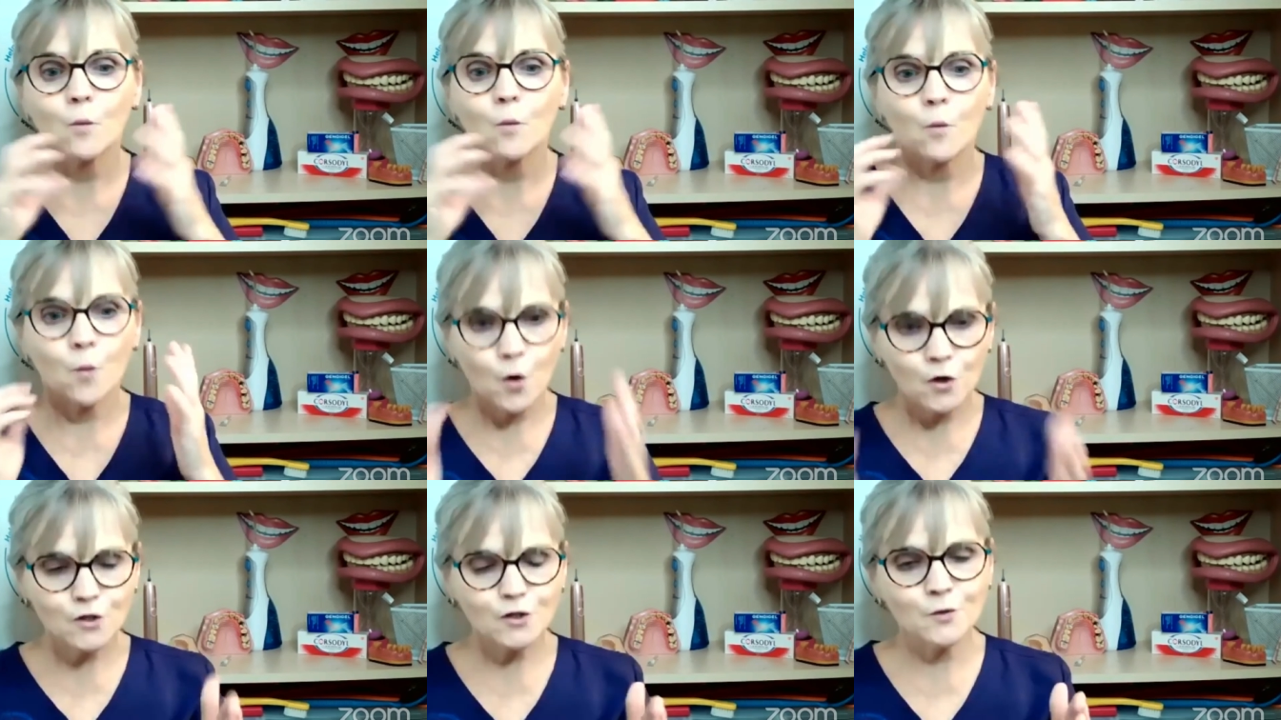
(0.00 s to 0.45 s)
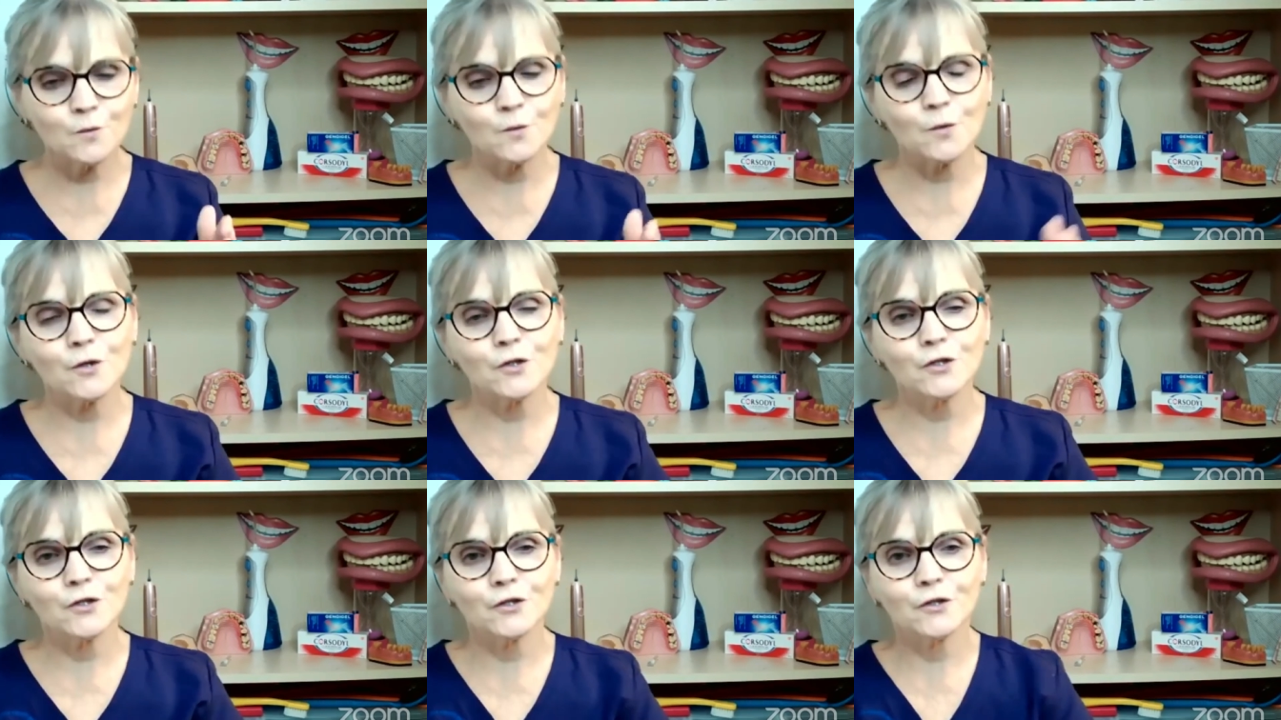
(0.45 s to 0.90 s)
watching
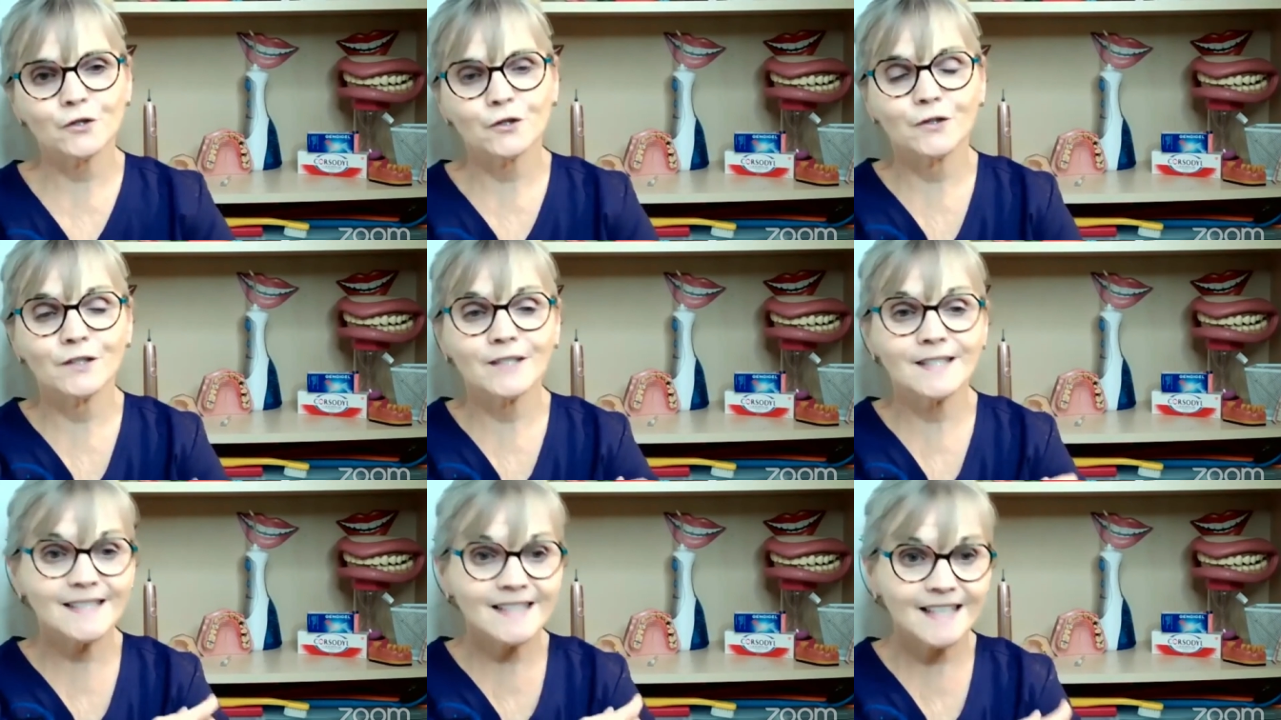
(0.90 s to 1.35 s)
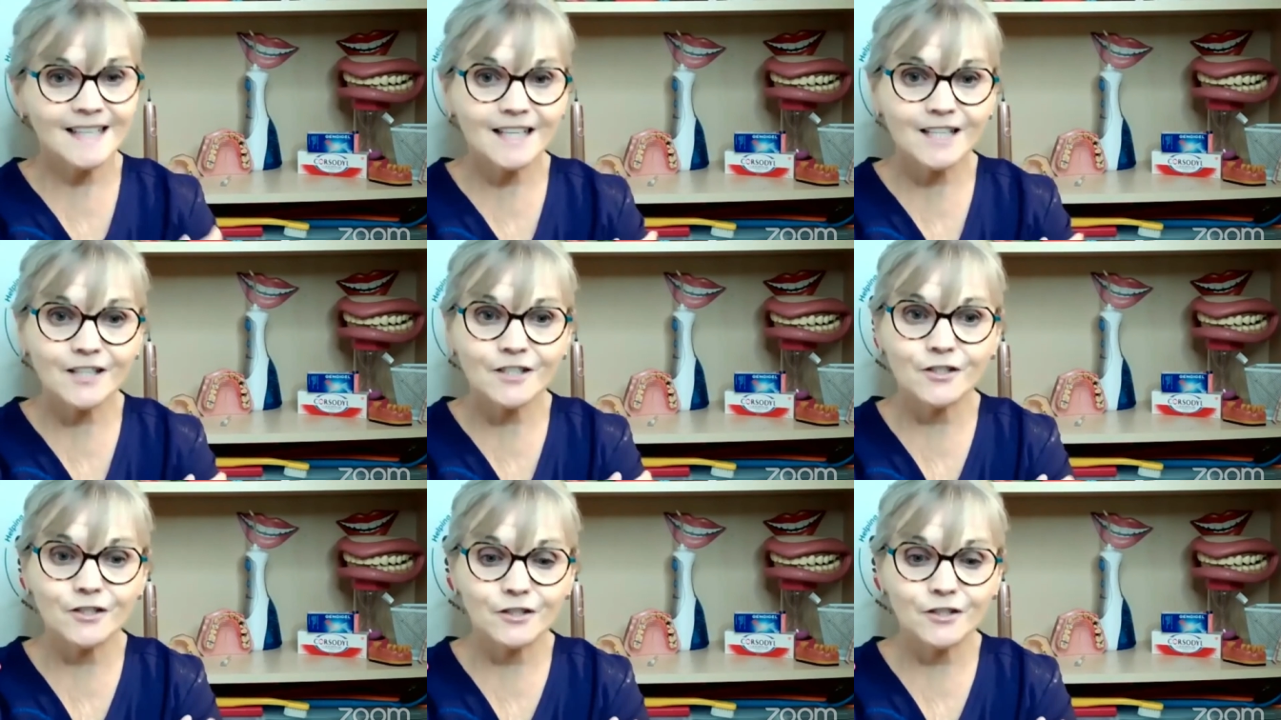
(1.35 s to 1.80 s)
what you're doing,
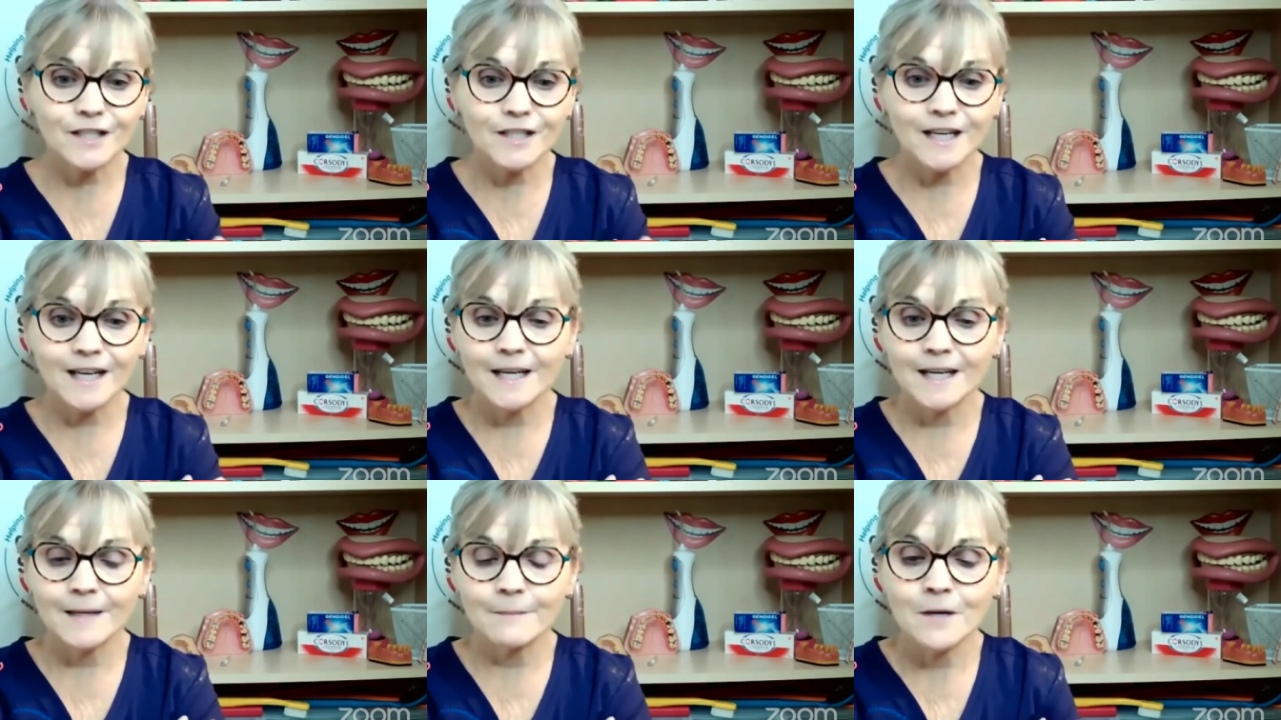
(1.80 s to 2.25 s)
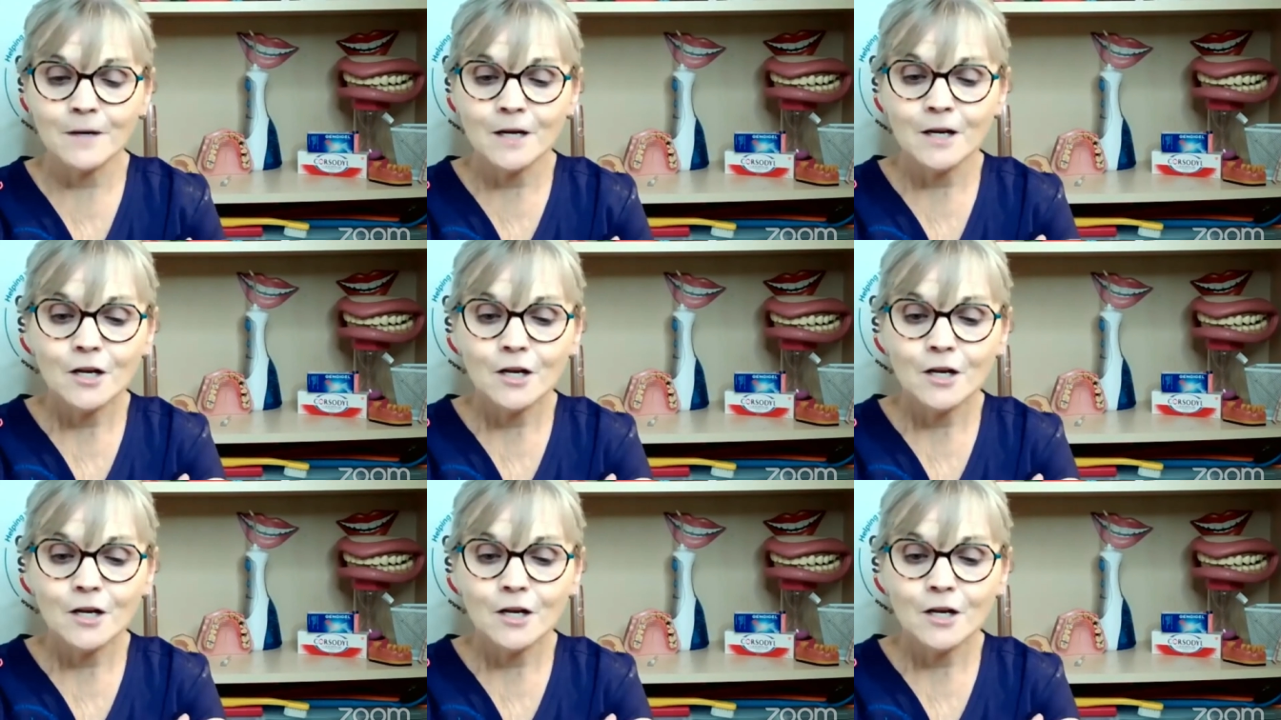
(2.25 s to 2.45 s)
taking your time,